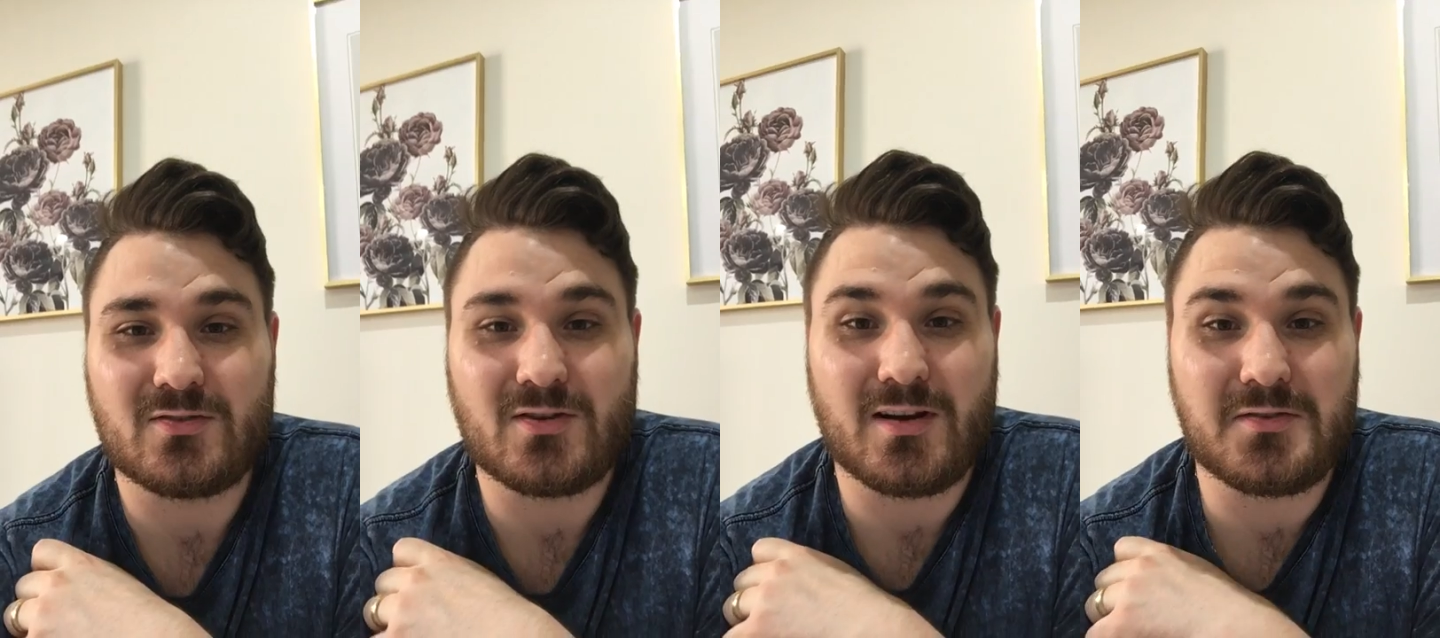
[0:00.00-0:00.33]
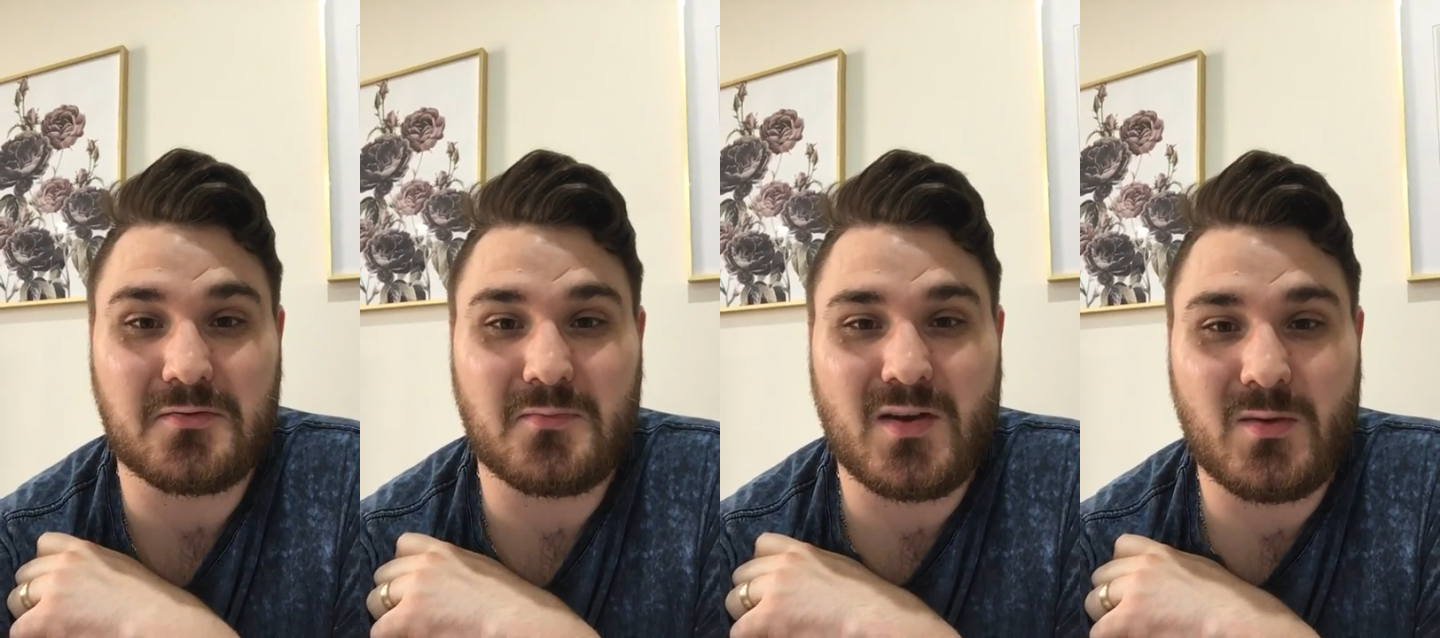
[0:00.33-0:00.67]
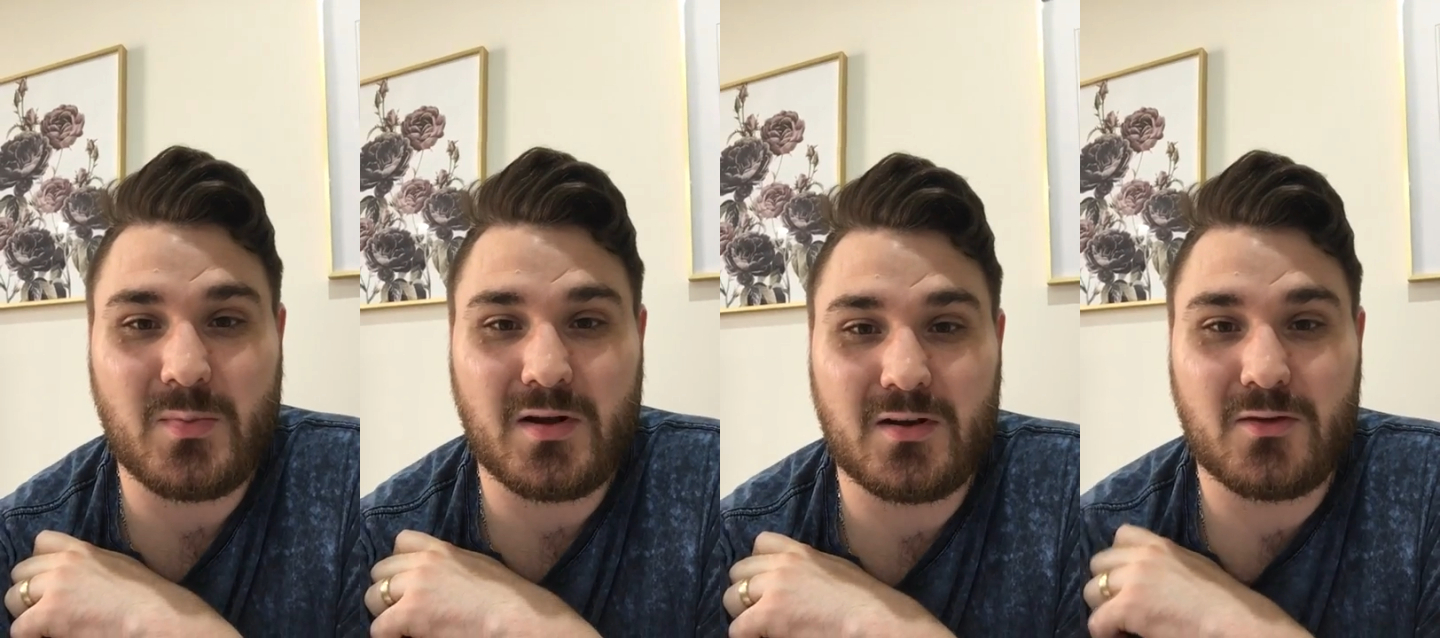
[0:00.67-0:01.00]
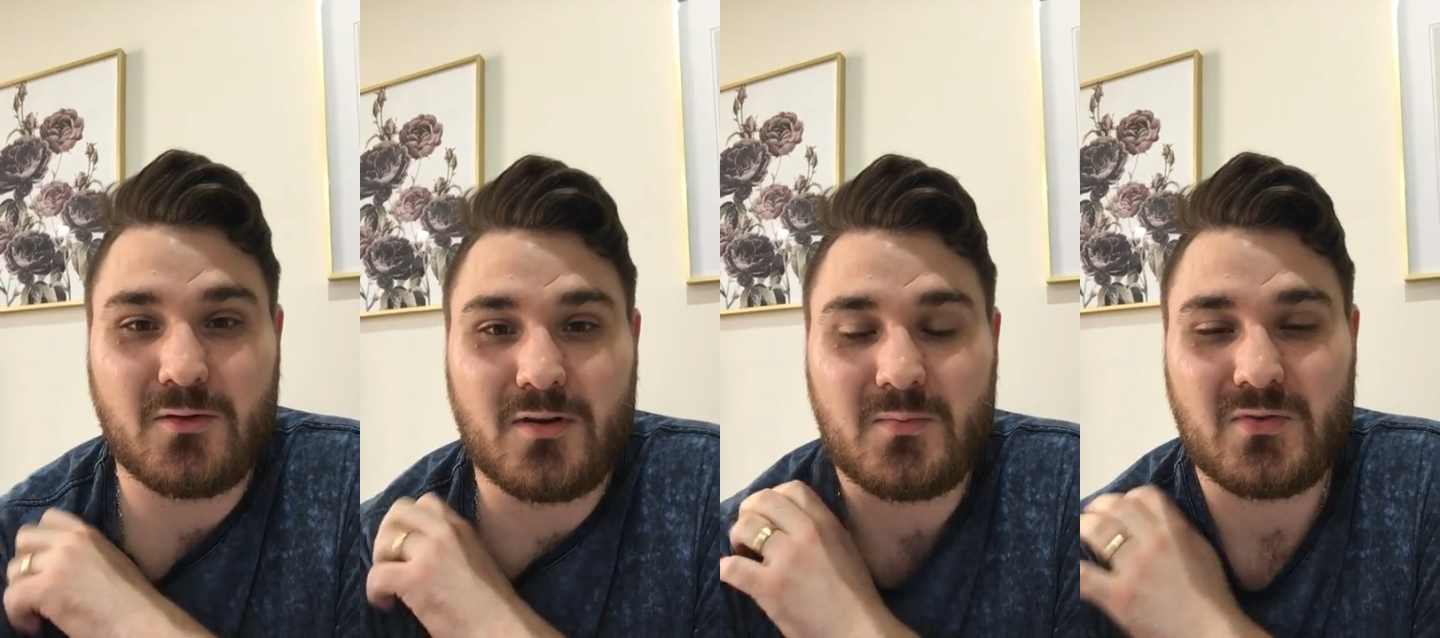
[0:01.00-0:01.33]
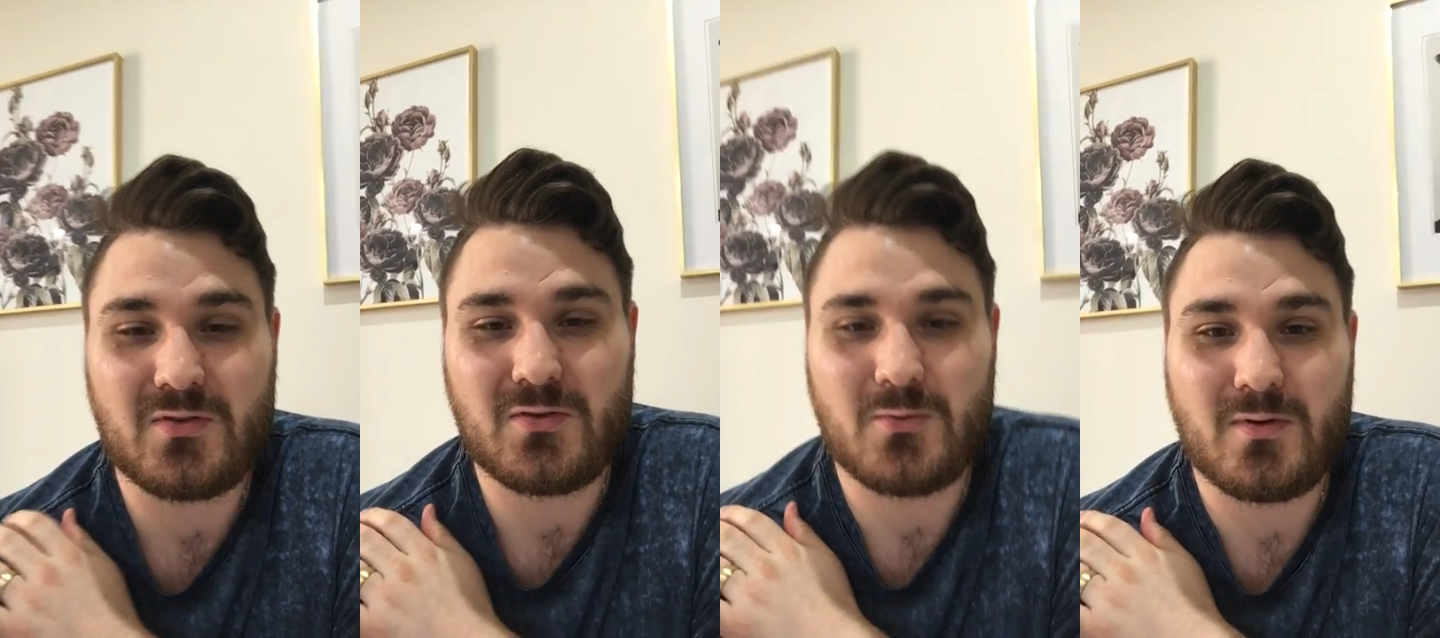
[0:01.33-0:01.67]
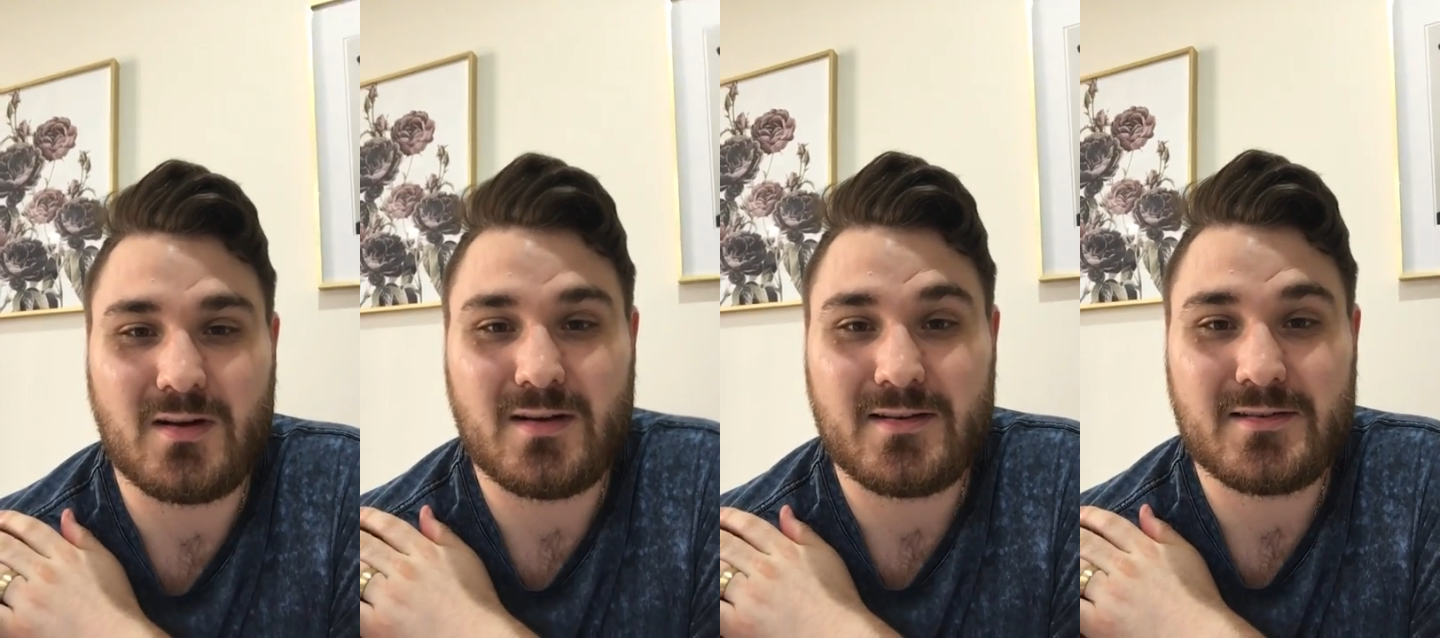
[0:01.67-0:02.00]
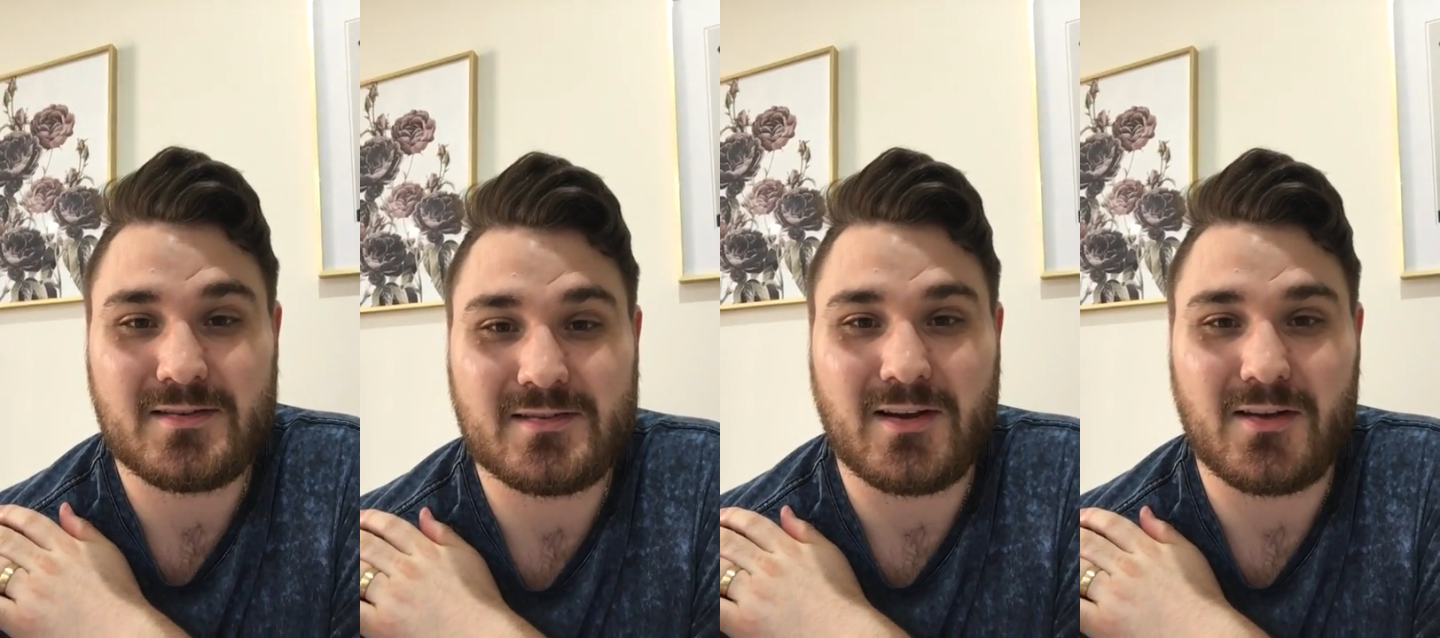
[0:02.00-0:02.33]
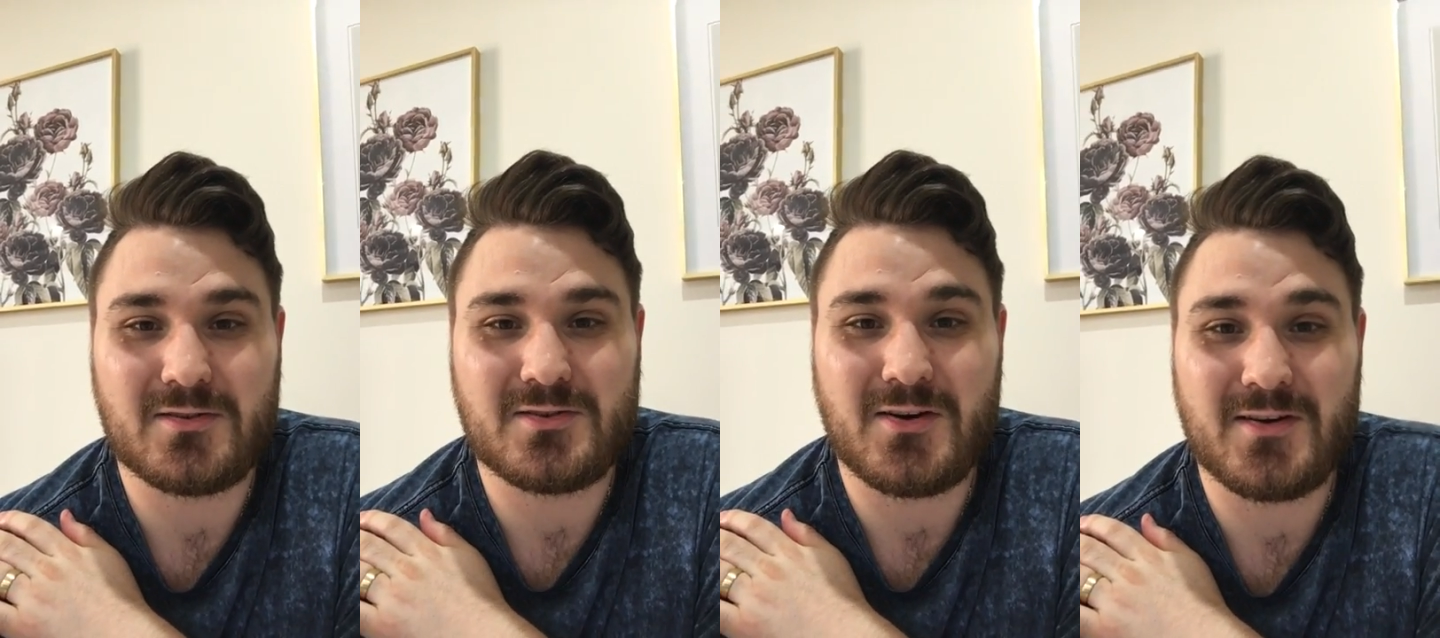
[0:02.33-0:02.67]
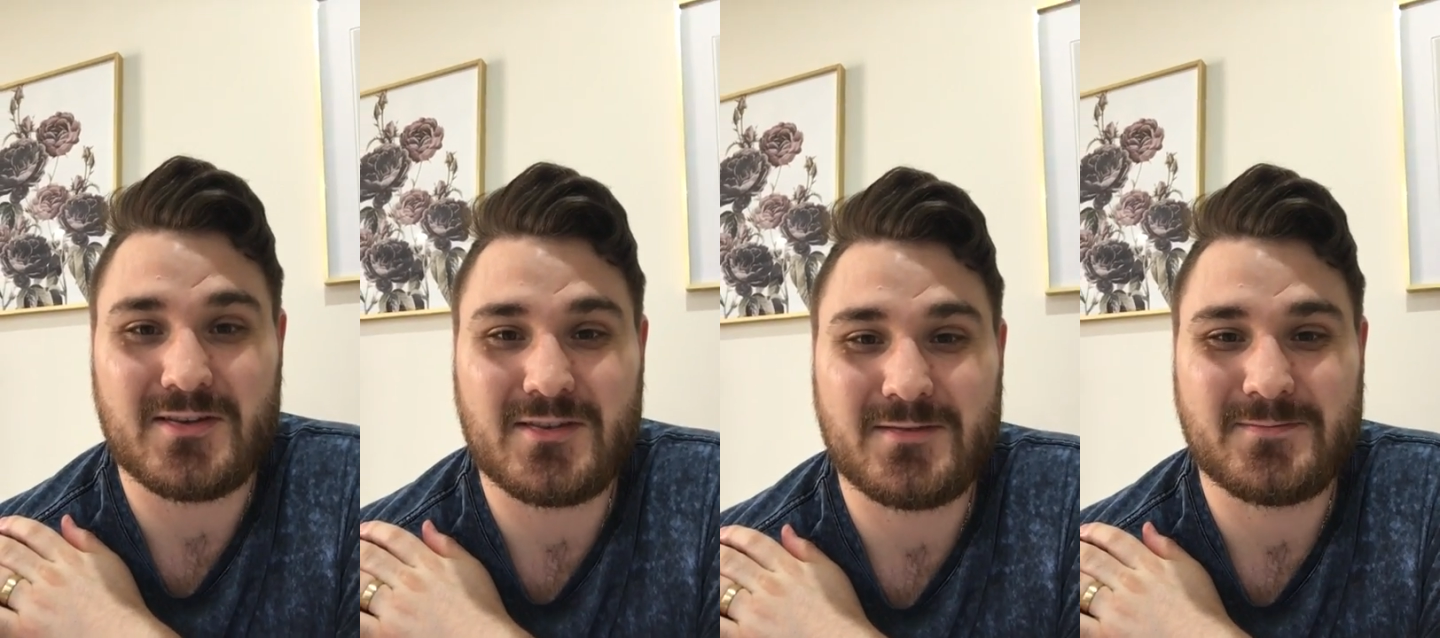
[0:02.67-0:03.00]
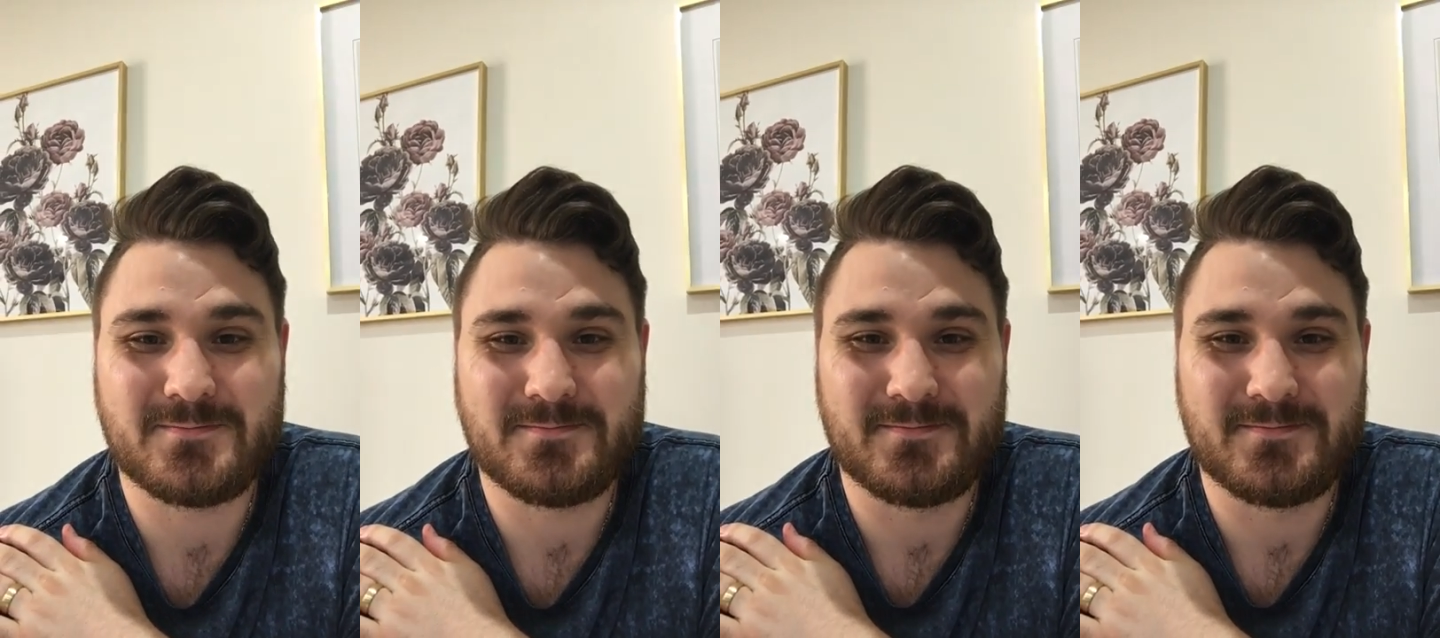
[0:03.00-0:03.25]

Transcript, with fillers: to change from their Bundy rums to uh, to Sailor Jerry's.